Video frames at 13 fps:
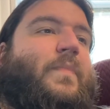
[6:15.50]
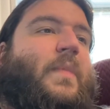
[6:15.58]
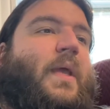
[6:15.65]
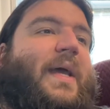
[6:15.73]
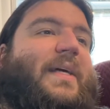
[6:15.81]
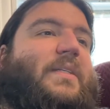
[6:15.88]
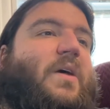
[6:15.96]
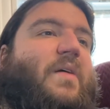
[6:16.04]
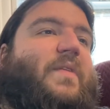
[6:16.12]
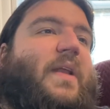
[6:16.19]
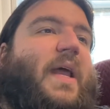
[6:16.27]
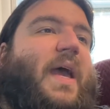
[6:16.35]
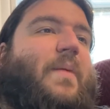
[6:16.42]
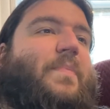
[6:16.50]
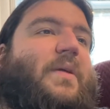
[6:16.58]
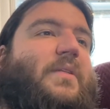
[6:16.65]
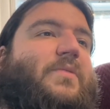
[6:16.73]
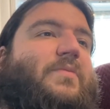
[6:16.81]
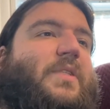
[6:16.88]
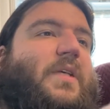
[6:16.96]
As often
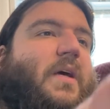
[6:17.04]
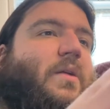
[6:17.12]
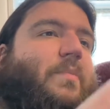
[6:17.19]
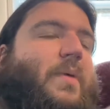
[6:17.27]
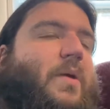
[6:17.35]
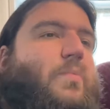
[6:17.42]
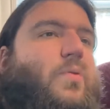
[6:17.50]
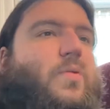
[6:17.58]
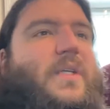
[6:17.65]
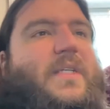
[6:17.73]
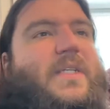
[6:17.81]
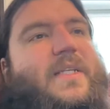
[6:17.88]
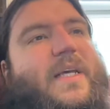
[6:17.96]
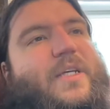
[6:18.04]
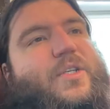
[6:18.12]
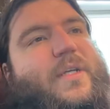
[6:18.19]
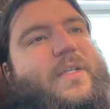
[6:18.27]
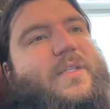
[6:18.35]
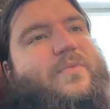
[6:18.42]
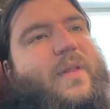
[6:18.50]
happens with subtle but important
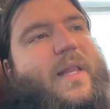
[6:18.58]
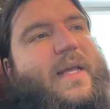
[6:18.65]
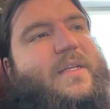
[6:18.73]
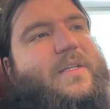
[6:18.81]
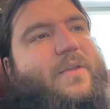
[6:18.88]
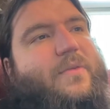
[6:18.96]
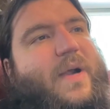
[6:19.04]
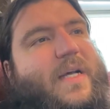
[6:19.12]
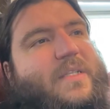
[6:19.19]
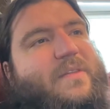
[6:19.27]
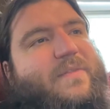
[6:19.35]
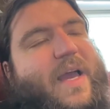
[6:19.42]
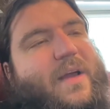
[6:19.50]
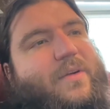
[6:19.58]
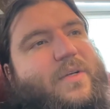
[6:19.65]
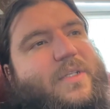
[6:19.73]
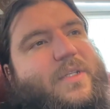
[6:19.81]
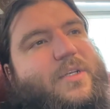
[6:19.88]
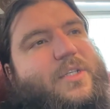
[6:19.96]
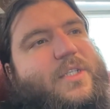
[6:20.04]
distinctions, what led to the rise of
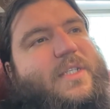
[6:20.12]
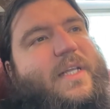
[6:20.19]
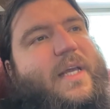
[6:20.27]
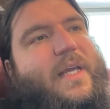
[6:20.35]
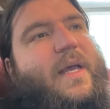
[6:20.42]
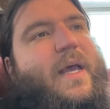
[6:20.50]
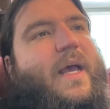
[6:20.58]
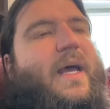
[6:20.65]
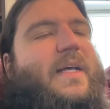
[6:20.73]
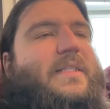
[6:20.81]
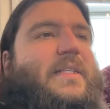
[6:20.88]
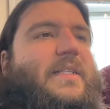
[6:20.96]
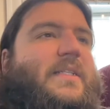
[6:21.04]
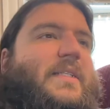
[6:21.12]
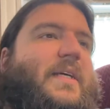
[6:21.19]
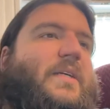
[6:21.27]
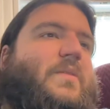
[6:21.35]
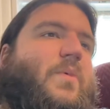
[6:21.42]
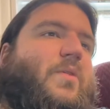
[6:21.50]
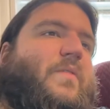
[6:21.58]
counterinsurgency as a
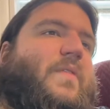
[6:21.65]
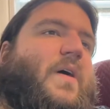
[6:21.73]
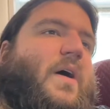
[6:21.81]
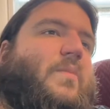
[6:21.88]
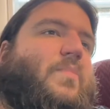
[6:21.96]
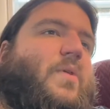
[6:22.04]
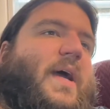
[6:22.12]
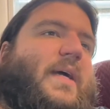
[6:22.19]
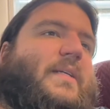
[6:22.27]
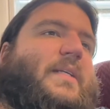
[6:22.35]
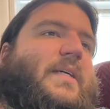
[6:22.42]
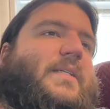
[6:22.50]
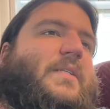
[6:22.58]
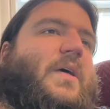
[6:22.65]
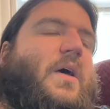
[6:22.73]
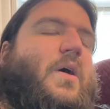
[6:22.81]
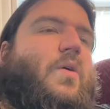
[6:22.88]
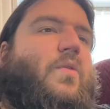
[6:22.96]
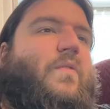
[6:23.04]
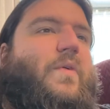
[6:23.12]
distinct mode of thought and practice,
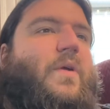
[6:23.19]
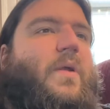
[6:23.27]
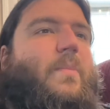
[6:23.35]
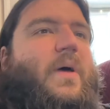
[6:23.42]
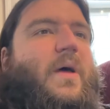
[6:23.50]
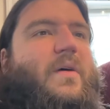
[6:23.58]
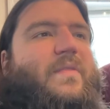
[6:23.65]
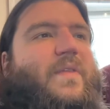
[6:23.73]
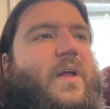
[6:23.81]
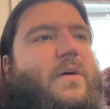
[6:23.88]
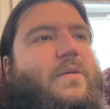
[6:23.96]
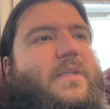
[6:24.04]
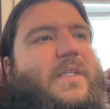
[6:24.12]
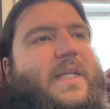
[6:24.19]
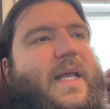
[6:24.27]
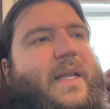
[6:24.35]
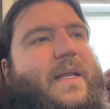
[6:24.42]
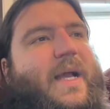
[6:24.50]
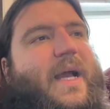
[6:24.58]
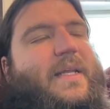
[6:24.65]
over and above
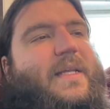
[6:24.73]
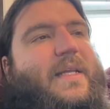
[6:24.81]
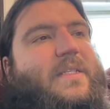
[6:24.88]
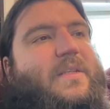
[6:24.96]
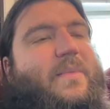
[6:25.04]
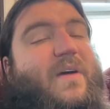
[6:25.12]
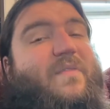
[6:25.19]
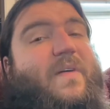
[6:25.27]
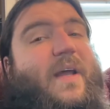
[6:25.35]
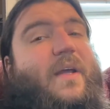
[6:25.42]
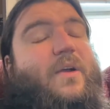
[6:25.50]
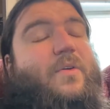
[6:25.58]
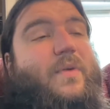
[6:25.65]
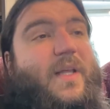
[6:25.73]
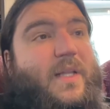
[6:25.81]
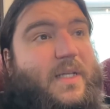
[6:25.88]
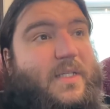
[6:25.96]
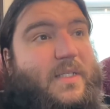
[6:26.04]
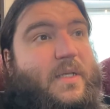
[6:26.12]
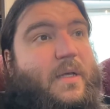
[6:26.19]
long-standing ideas about fighting
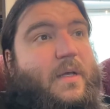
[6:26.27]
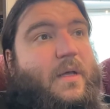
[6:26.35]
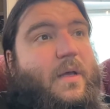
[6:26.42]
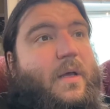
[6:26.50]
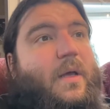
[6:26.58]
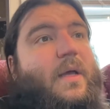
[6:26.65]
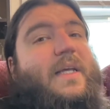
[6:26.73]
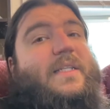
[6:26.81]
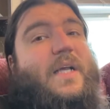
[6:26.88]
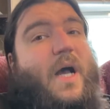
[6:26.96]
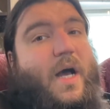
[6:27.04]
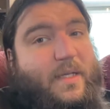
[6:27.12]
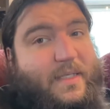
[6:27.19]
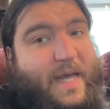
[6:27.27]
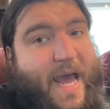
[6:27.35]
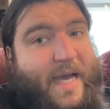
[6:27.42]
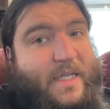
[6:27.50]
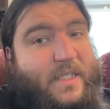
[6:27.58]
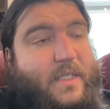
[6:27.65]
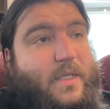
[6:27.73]
guerrillas, is
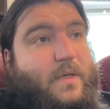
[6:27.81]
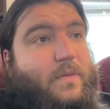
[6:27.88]
context.